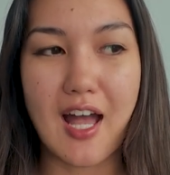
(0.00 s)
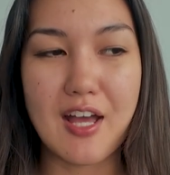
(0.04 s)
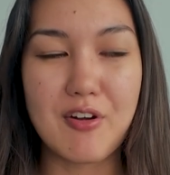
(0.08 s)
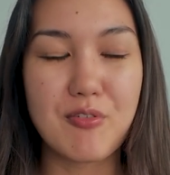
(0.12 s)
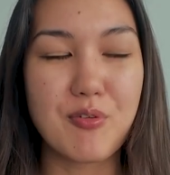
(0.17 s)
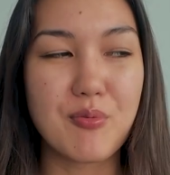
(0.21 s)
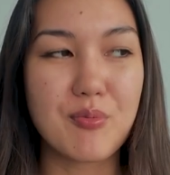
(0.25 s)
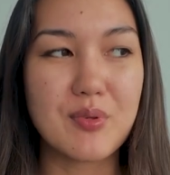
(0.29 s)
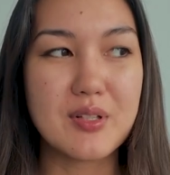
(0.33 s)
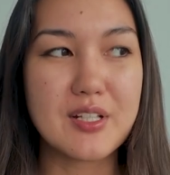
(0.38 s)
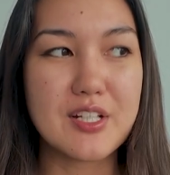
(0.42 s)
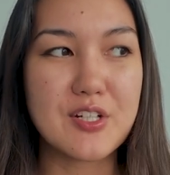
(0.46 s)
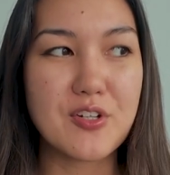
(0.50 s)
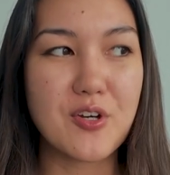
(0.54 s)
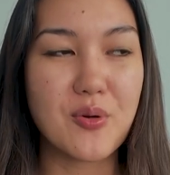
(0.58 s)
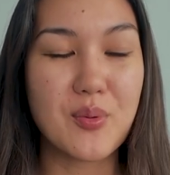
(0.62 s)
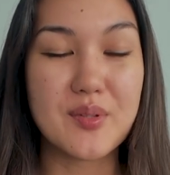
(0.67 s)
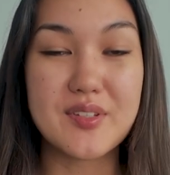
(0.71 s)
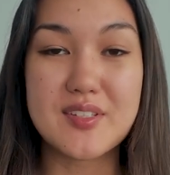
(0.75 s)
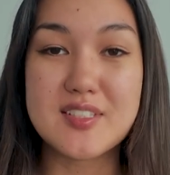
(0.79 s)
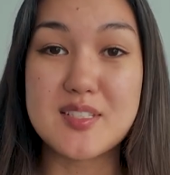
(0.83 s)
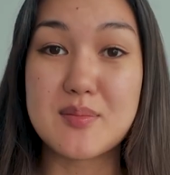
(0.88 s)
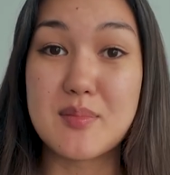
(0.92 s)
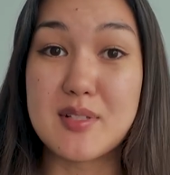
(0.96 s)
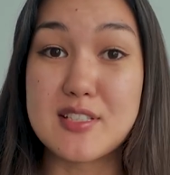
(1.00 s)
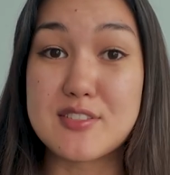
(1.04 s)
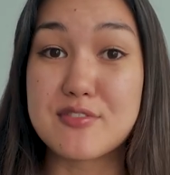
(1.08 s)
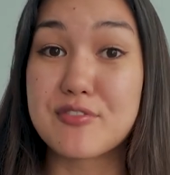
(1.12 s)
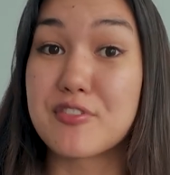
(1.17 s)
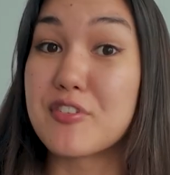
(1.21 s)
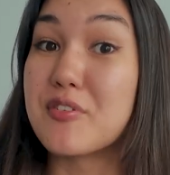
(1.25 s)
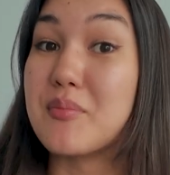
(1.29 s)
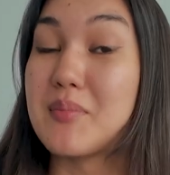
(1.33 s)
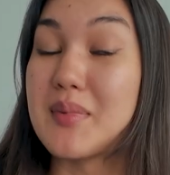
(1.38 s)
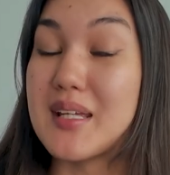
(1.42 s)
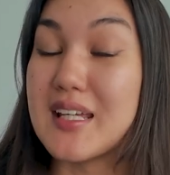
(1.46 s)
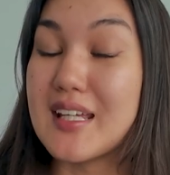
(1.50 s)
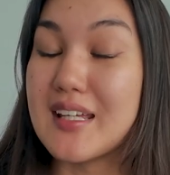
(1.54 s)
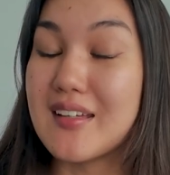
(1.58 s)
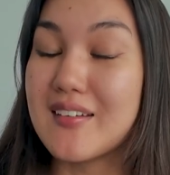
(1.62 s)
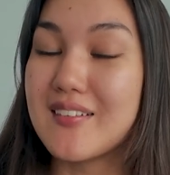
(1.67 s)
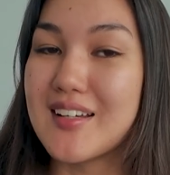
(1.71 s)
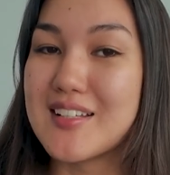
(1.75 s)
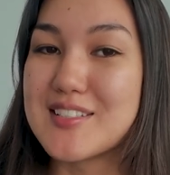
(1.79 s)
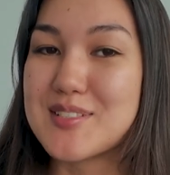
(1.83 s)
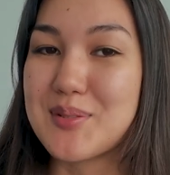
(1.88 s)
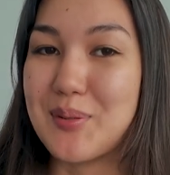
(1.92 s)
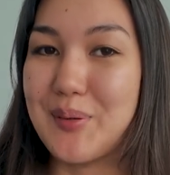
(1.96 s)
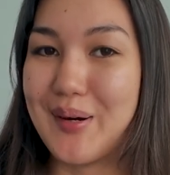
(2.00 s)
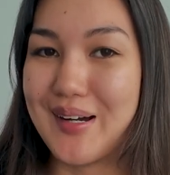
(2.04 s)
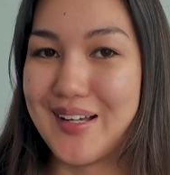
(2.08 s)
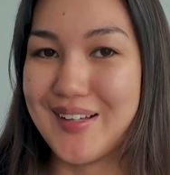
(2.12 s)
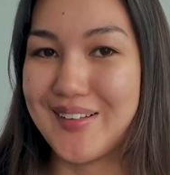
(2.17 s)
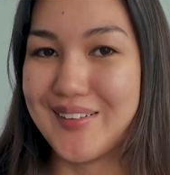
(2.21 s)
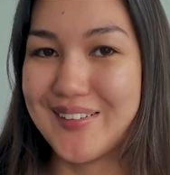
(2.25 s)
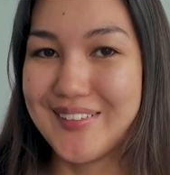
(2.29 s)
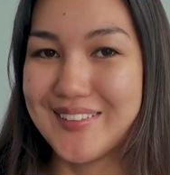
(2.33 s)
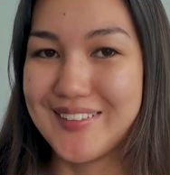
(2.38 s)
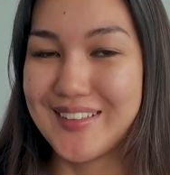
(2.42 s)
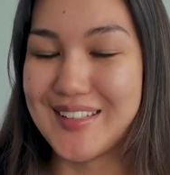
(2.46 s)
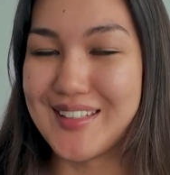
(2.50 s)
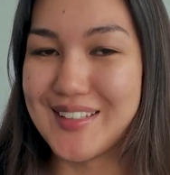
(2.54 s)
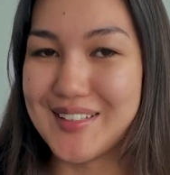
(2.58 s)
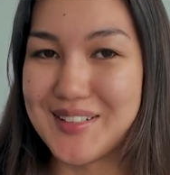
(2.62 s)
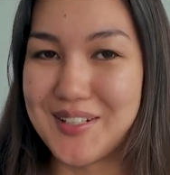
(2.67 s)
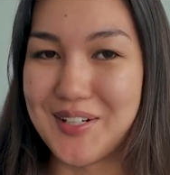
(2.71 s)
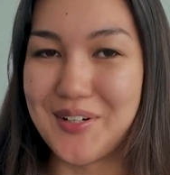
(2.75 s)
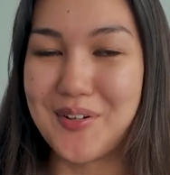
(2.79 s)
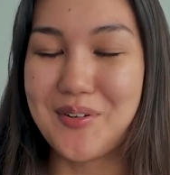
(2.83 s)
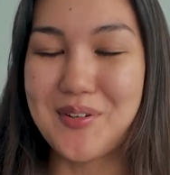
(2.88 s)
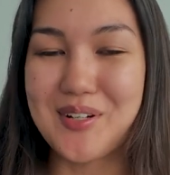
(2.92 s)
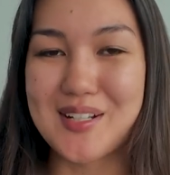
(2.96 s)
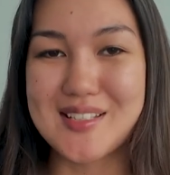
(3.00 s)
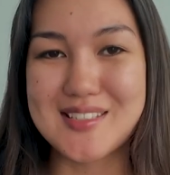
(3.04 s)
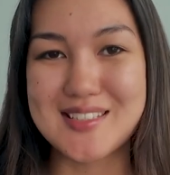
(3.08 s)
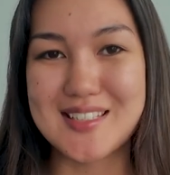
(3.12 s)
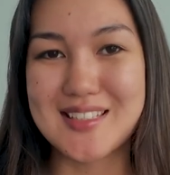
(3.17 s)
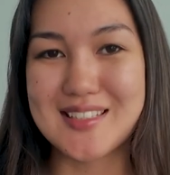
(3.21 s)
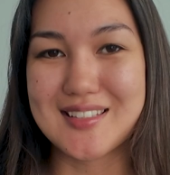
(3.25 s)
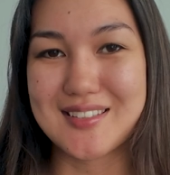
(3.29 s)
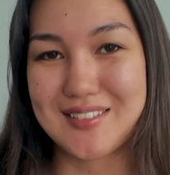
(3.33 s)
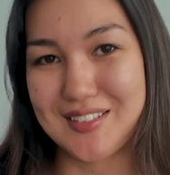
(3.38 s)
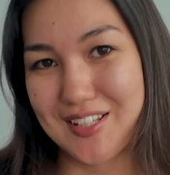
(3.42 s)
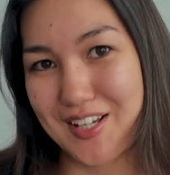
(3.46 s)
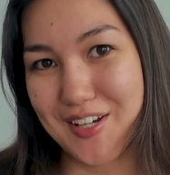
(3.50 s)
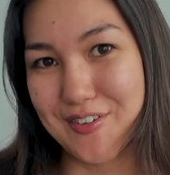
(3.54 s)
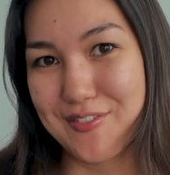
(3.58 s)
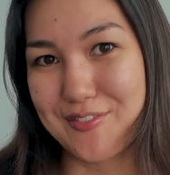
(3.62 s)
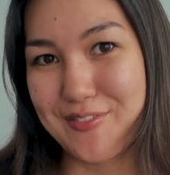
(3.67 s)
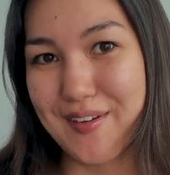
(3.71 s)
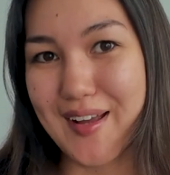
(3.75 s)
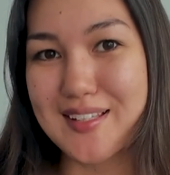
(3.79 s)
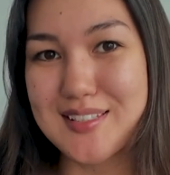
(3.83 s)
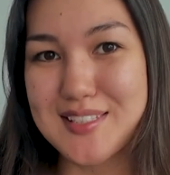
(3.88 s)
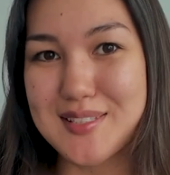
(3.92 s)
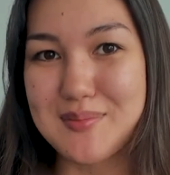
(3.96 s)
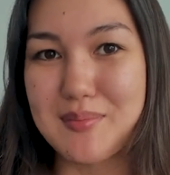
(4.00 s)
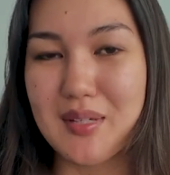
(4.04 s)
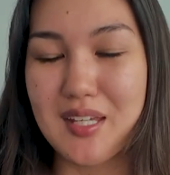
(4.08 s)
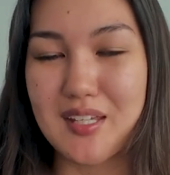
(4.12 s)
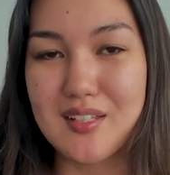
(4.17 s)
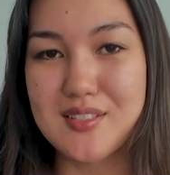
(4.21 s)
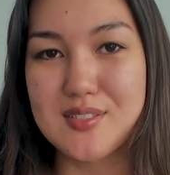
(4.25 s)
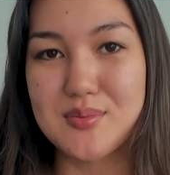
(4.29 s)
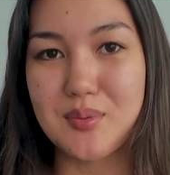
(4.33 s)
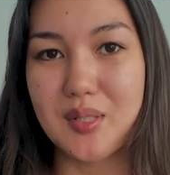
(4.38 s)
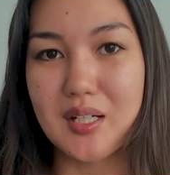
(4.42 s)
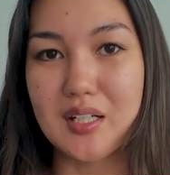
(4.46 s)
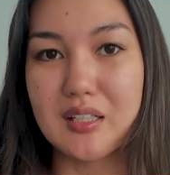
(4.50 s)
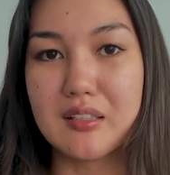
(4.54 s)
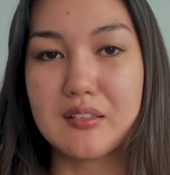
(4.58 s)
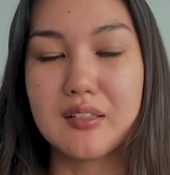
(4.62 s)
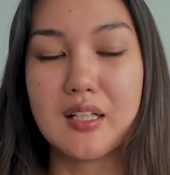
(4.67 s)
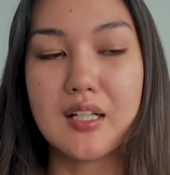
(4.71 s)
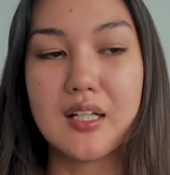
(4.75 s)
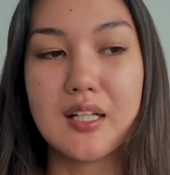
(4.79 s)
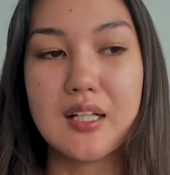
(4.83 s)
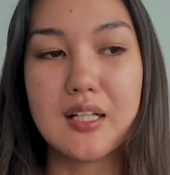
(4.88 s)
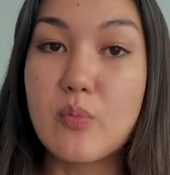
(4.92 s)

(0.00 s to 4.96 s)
I don't really know what this means for me as well, you know, because it affects me as well.